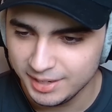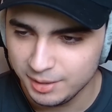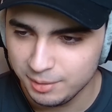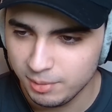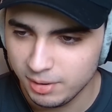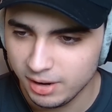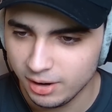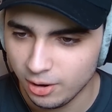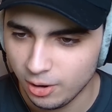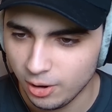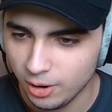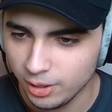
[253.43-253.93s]
He
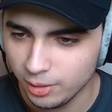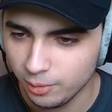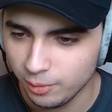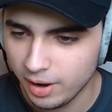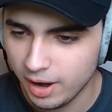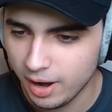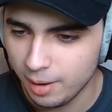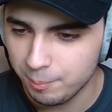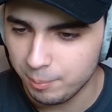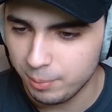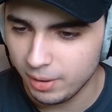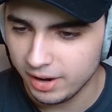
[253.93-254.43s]
made it all the way
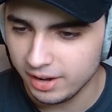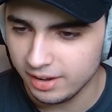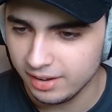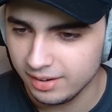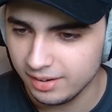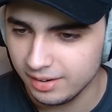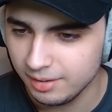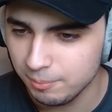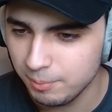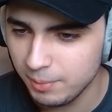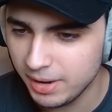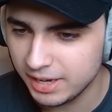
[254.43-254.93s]
up, but
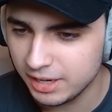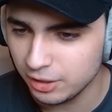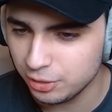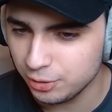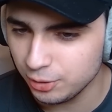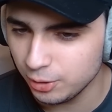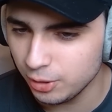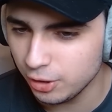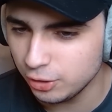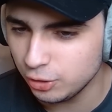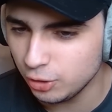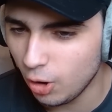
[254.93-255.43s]
make it
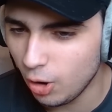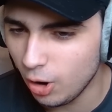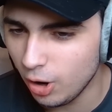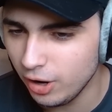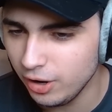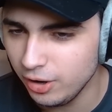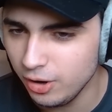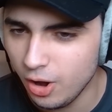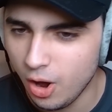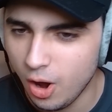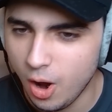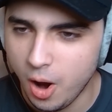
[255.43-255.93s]
through the
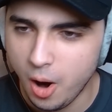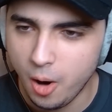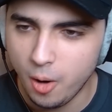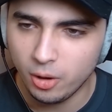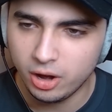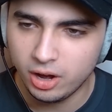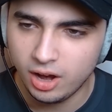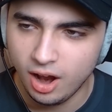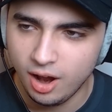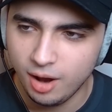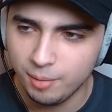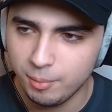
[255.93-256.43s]
door. No,
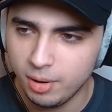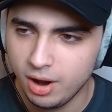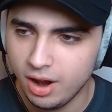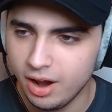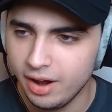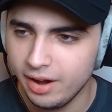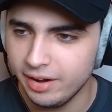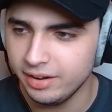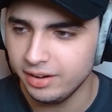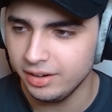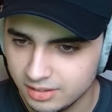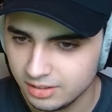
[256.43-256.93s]
come
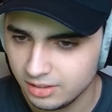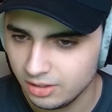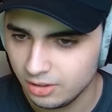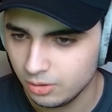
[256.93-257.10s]
on.